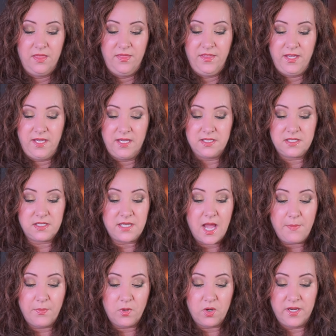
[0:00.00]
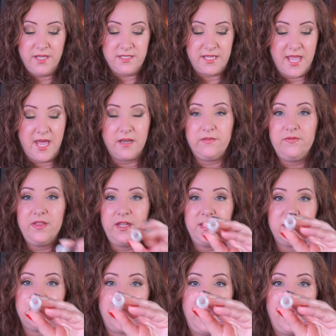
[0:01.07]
The stopper is out of this.